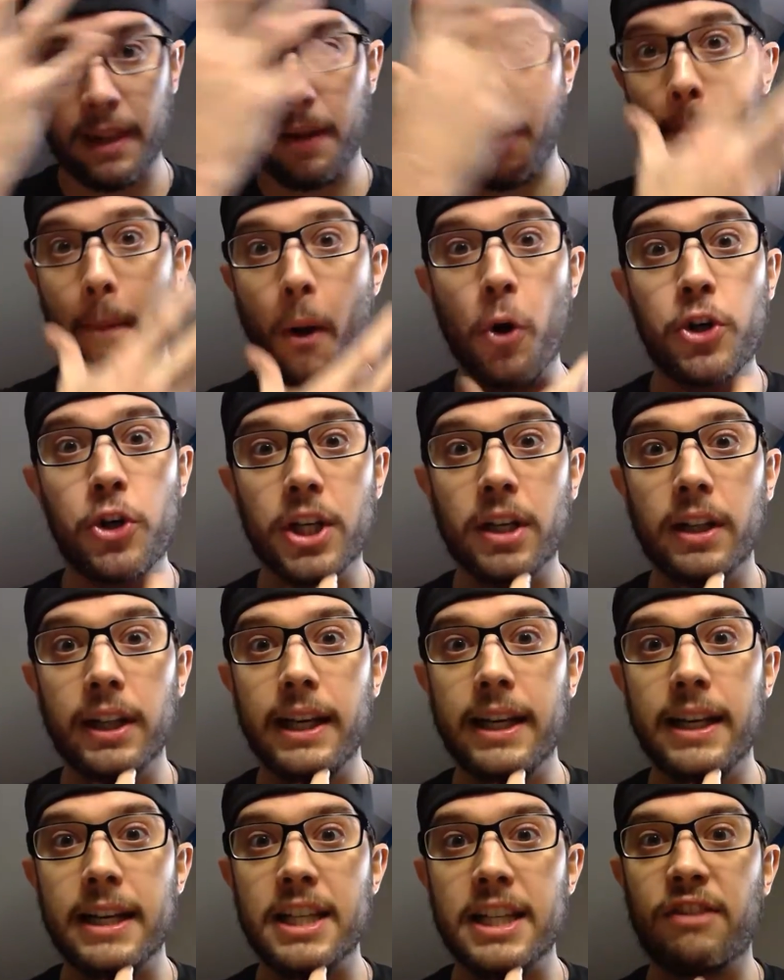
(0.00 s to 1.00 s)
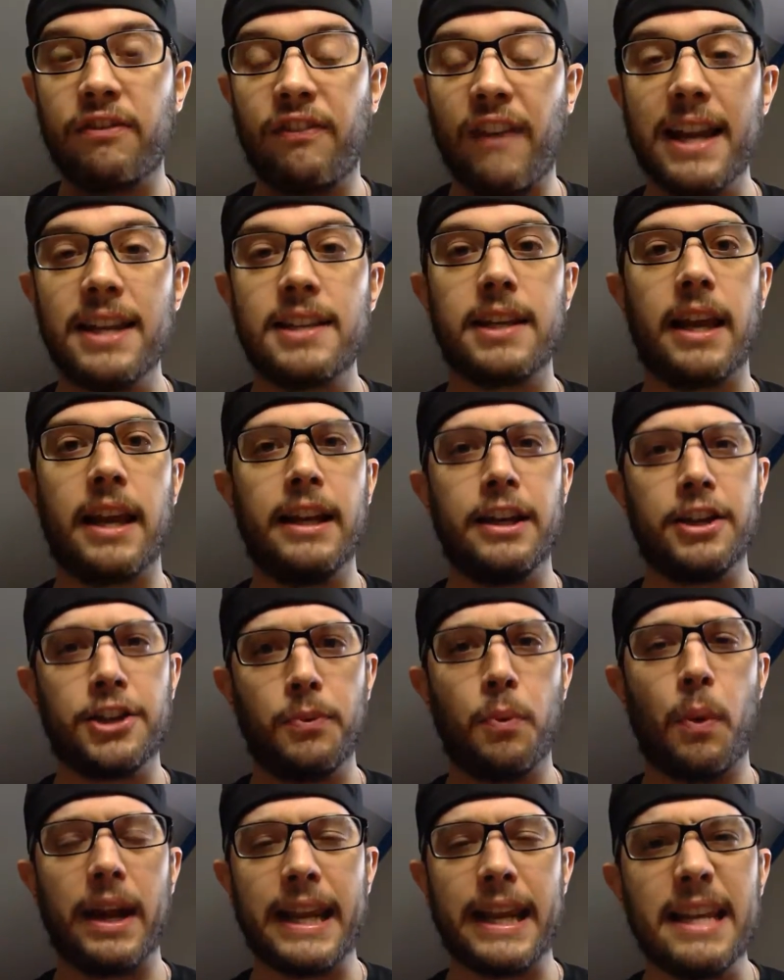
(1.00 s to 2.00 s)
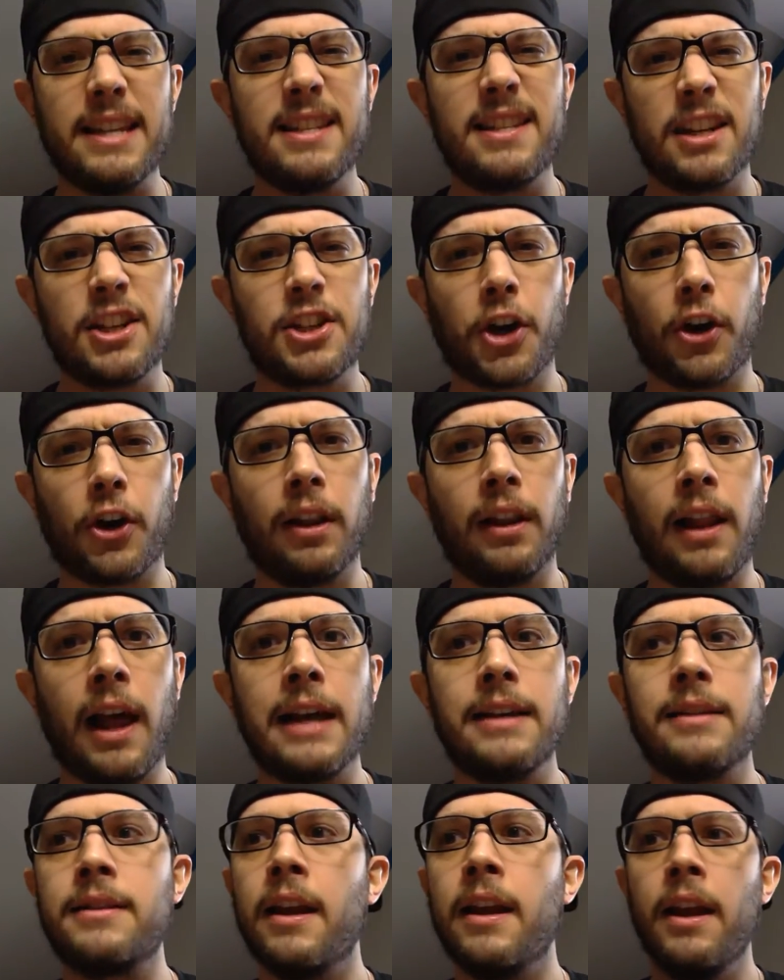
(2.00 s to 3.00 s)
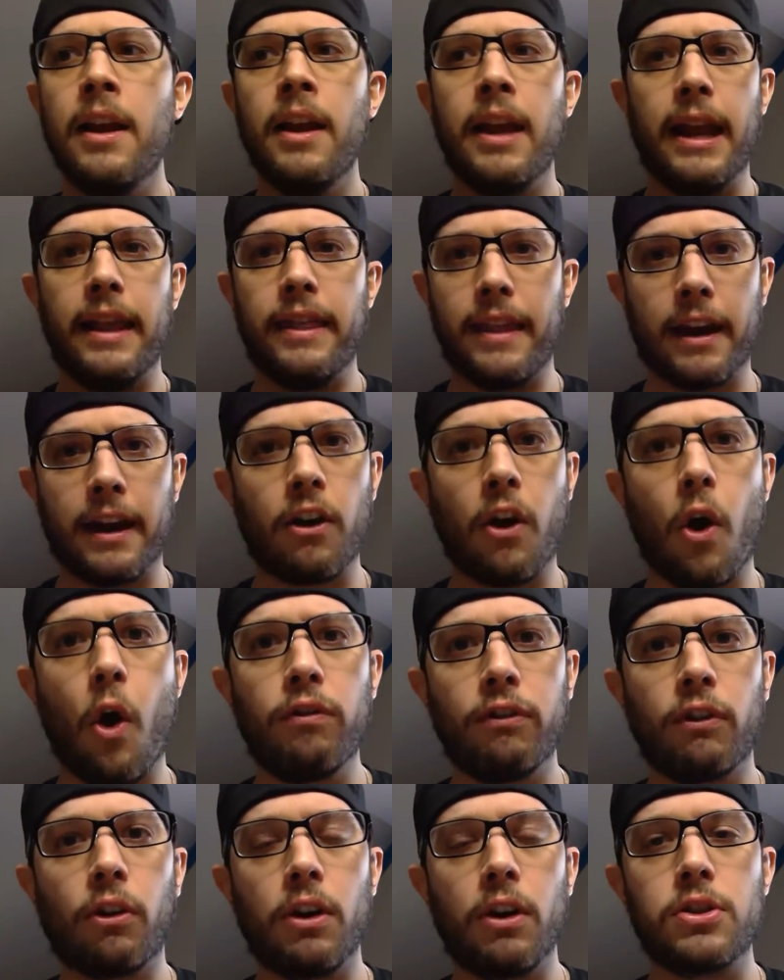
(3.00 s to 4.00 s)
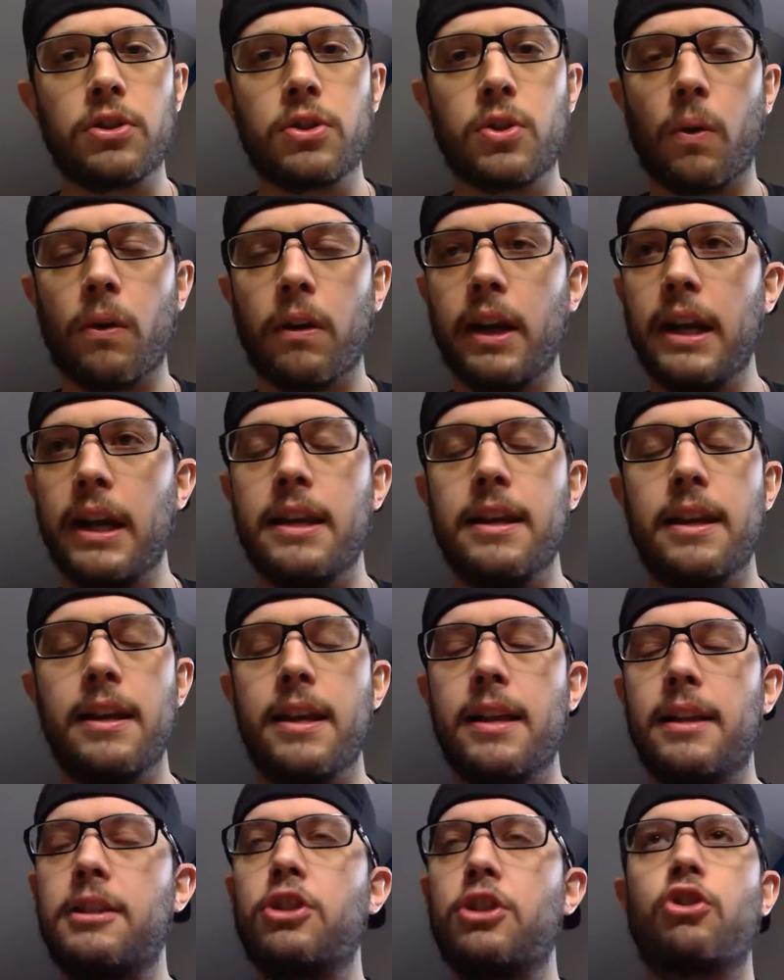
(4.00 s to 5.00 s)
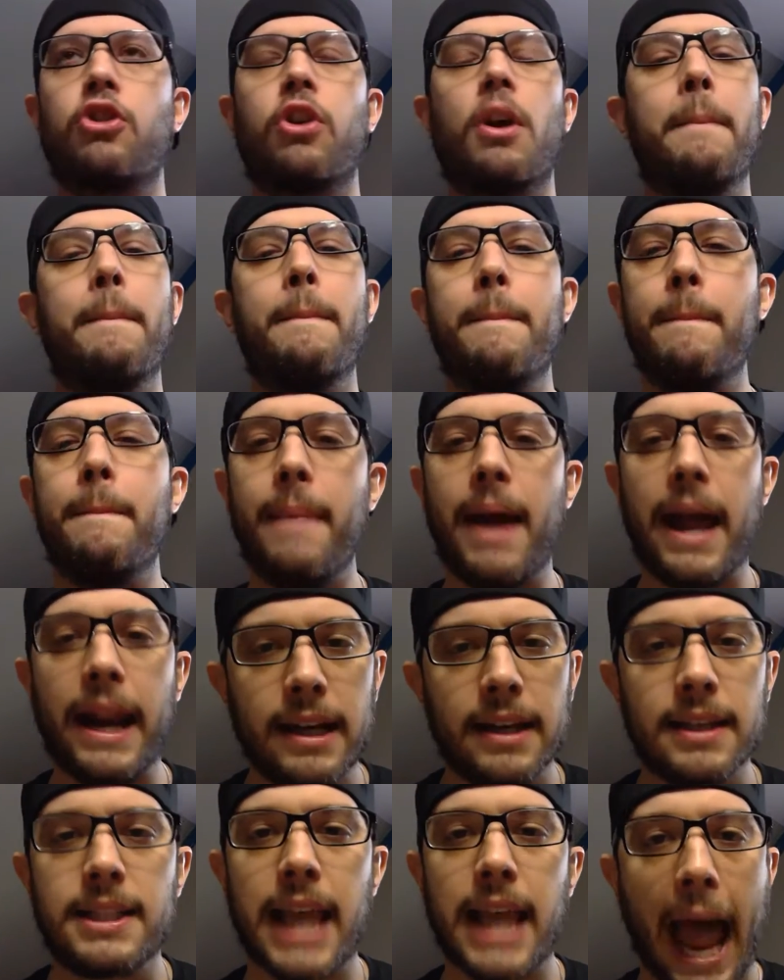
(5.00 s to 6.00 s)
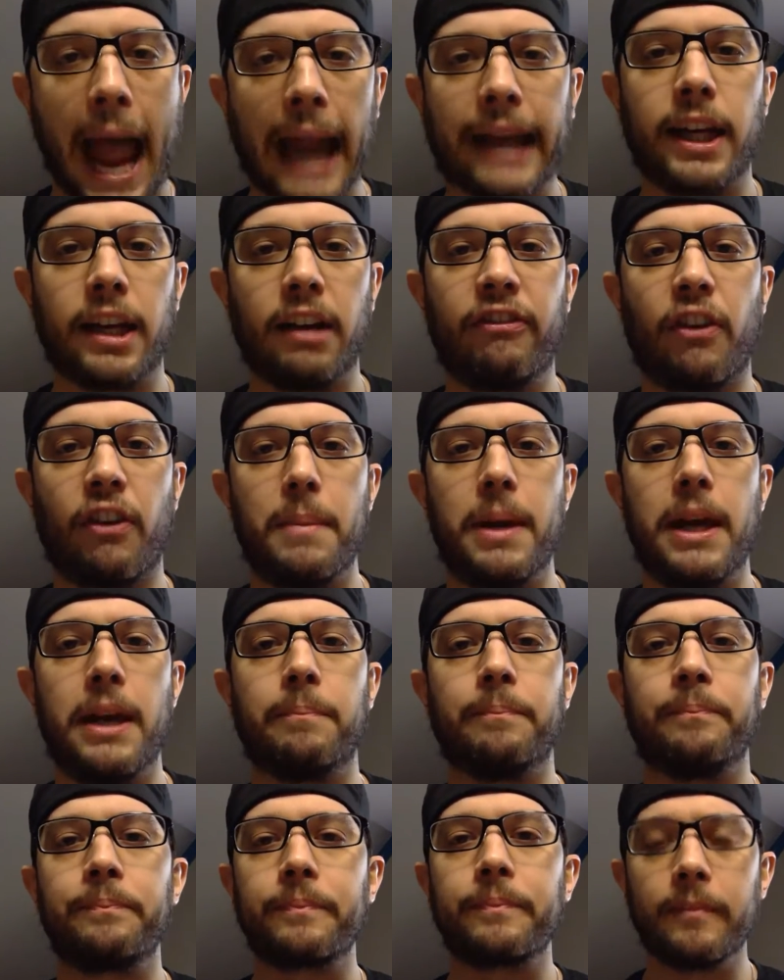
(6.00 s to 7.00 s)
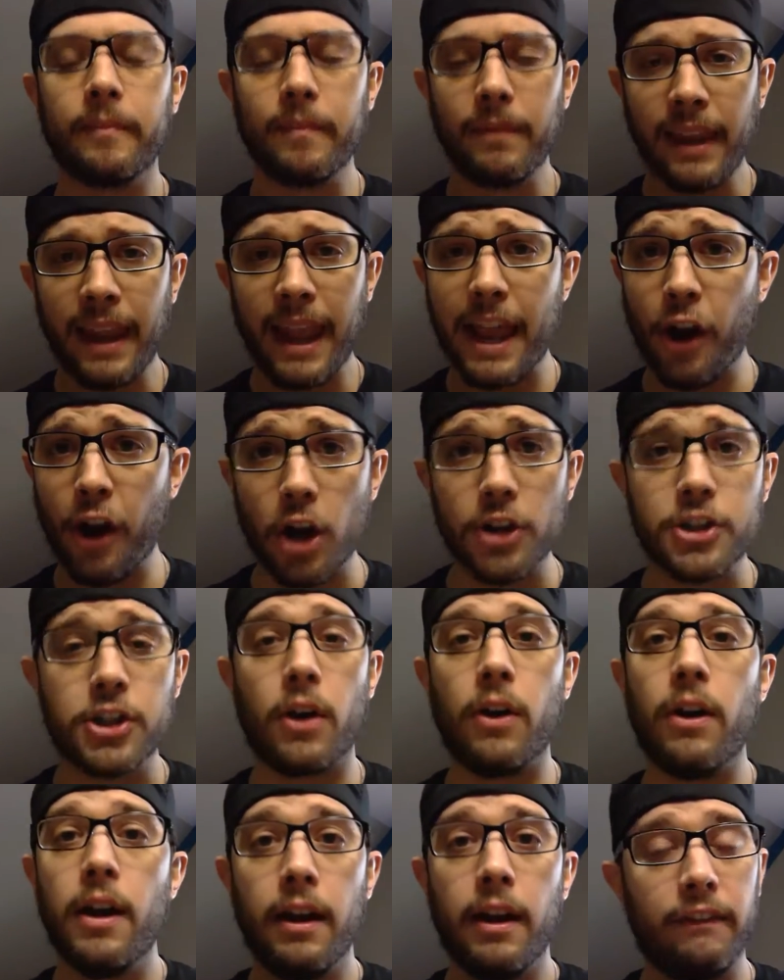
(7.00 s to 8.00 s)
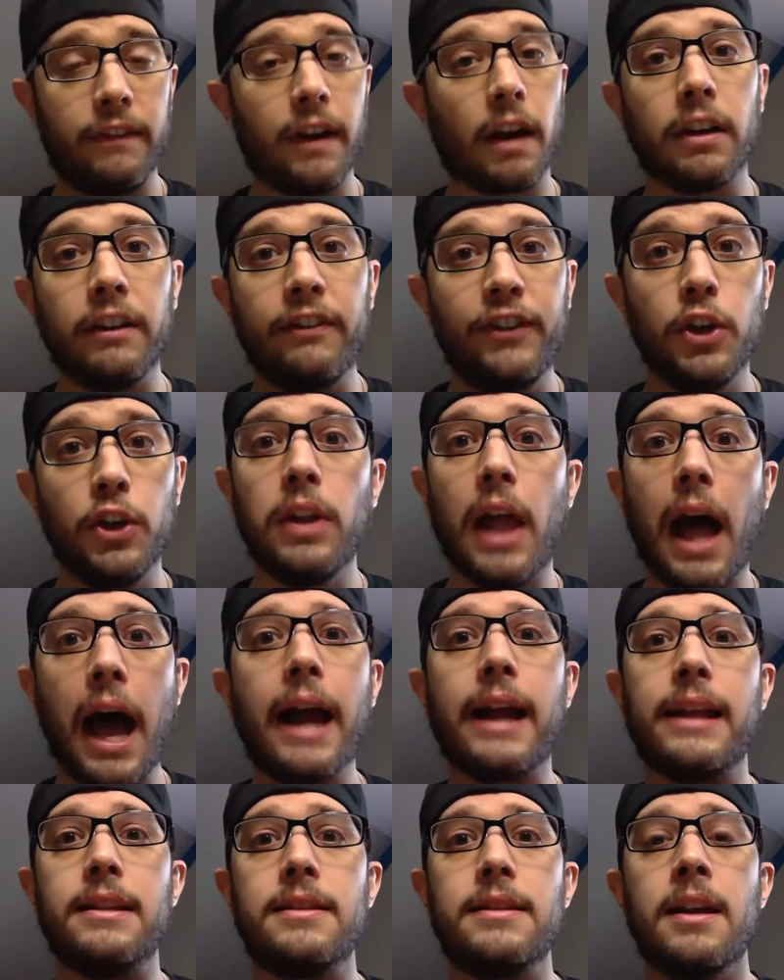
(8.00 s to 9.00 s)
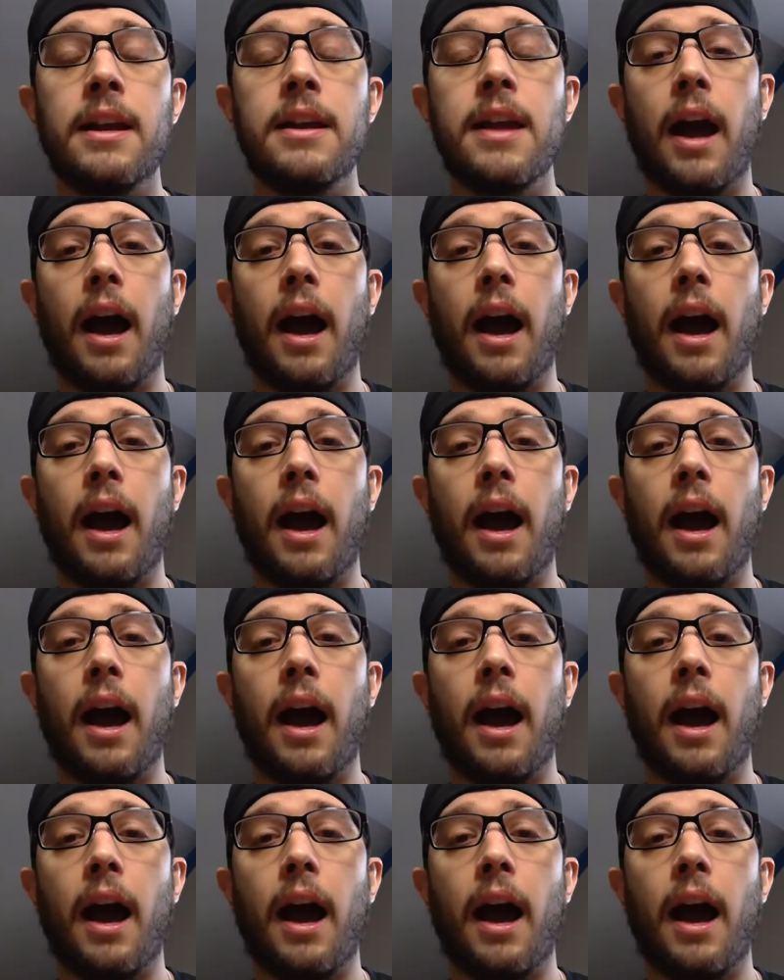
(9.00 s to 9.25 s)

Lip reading: emotionally in his face and in what he's internalized in their overall story, it's tremendous acting from him. And also, very few lines.